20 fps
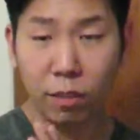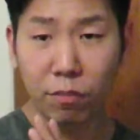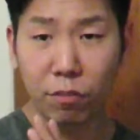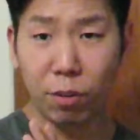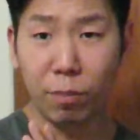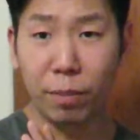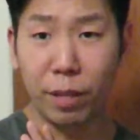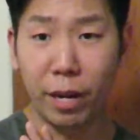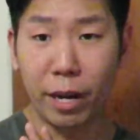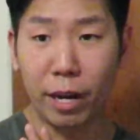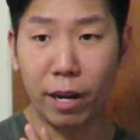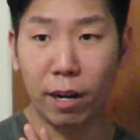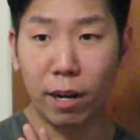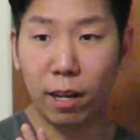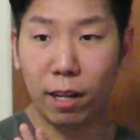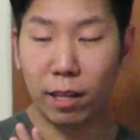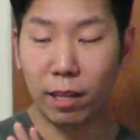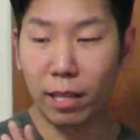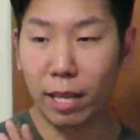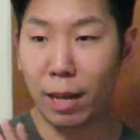From there,
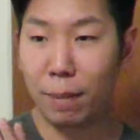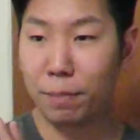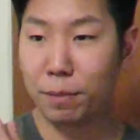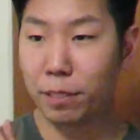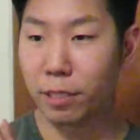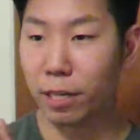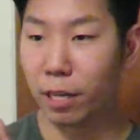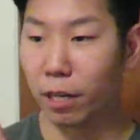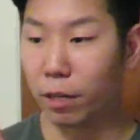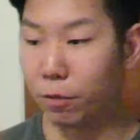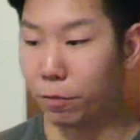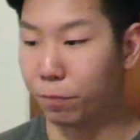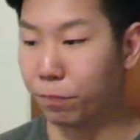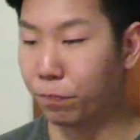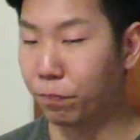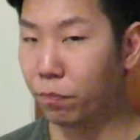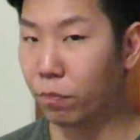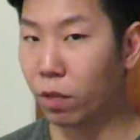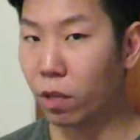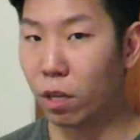lop cell,
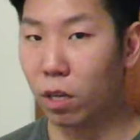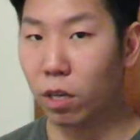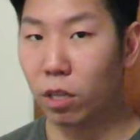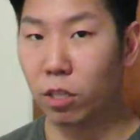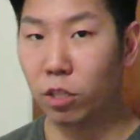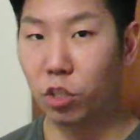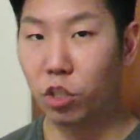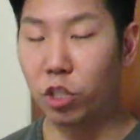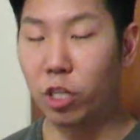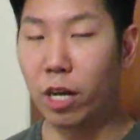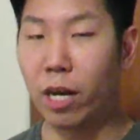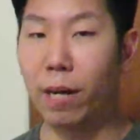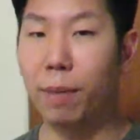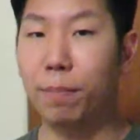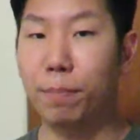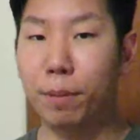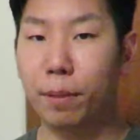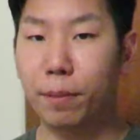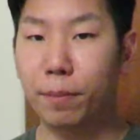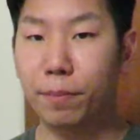
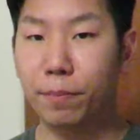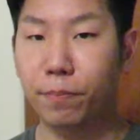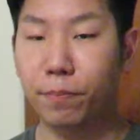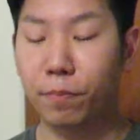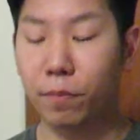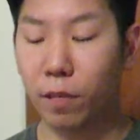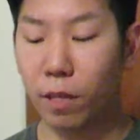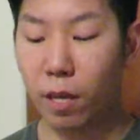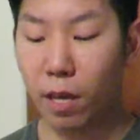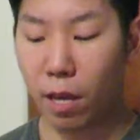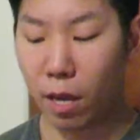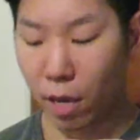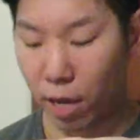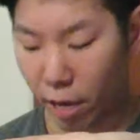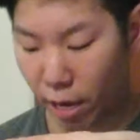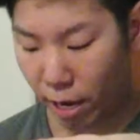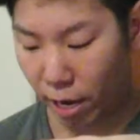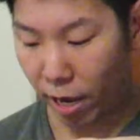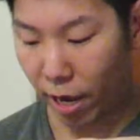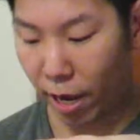chop,
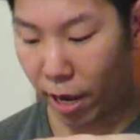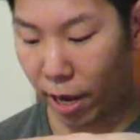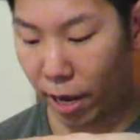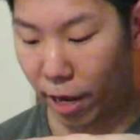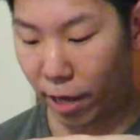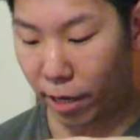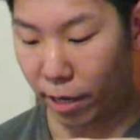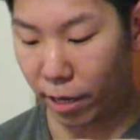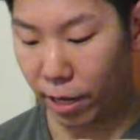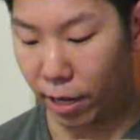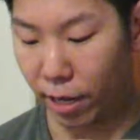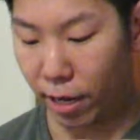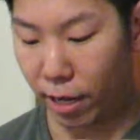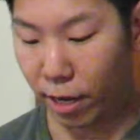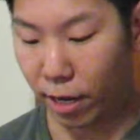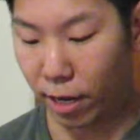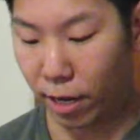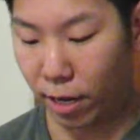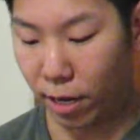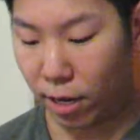and
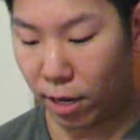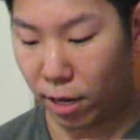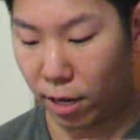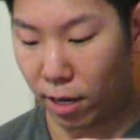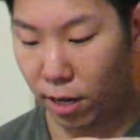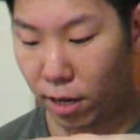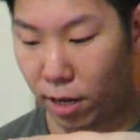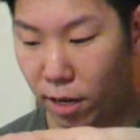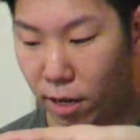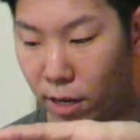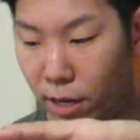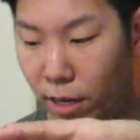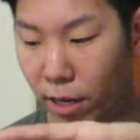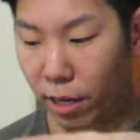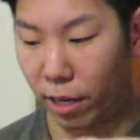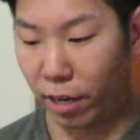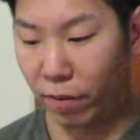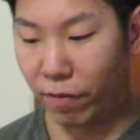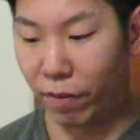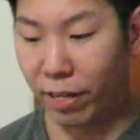
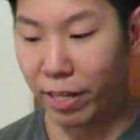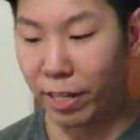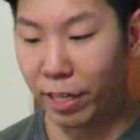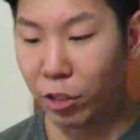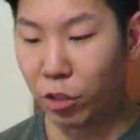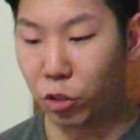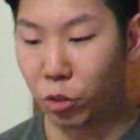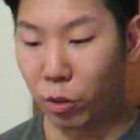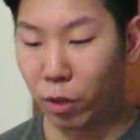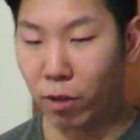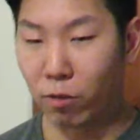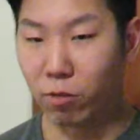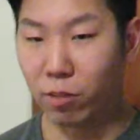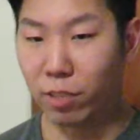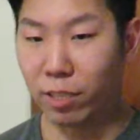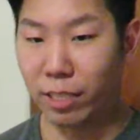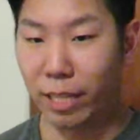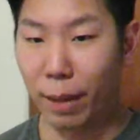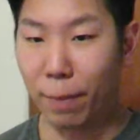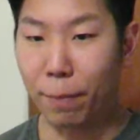if I need to, I'll
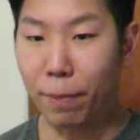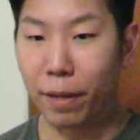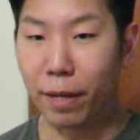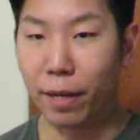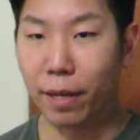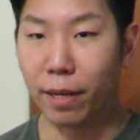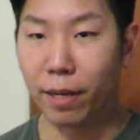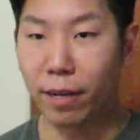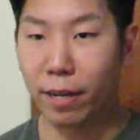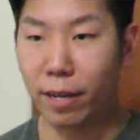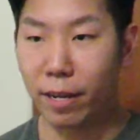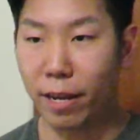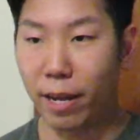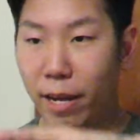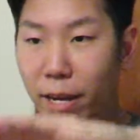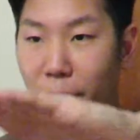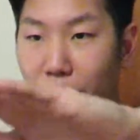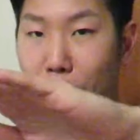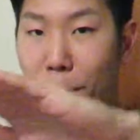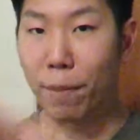step in
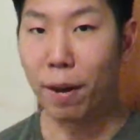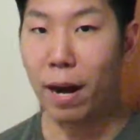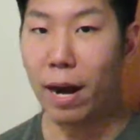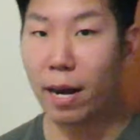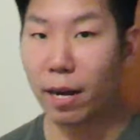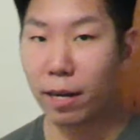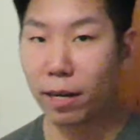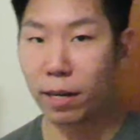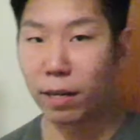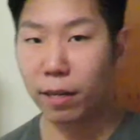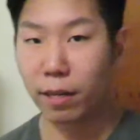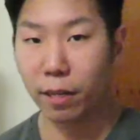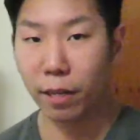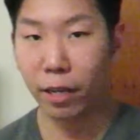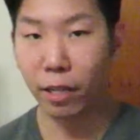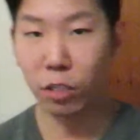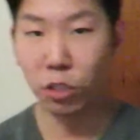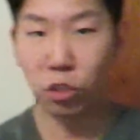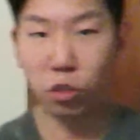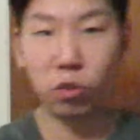and then pock
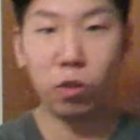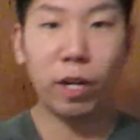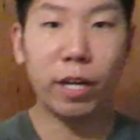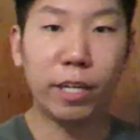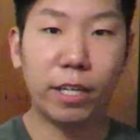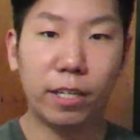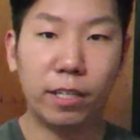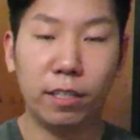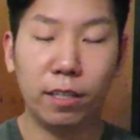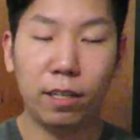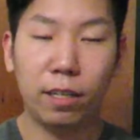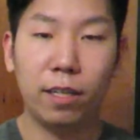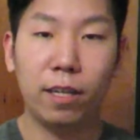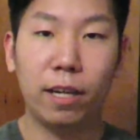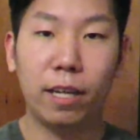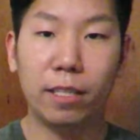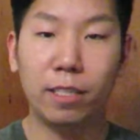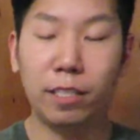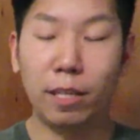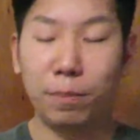and strike
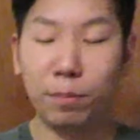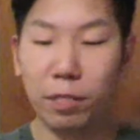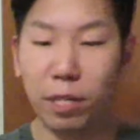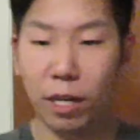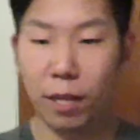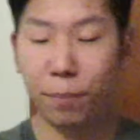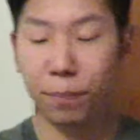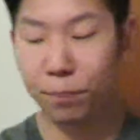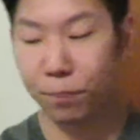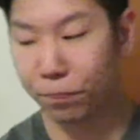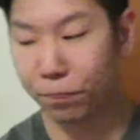at the same time.